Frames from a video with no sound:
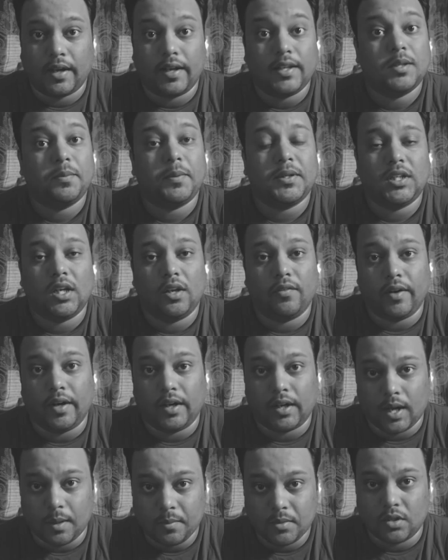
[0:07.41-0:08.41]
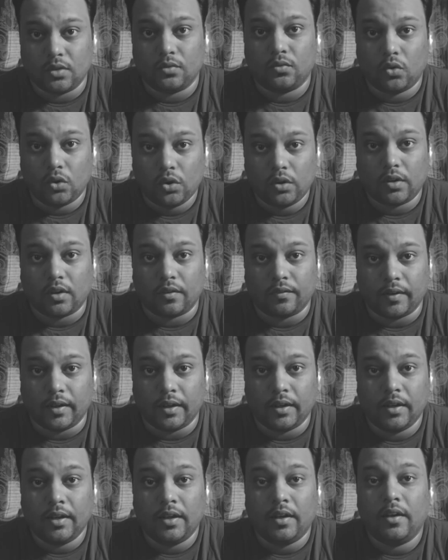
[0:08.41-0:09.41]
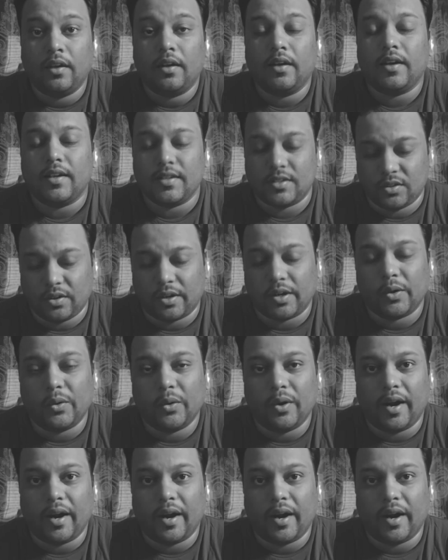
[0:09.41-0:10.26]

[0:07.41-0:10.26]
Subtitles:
especially when it comes to photography, is not a good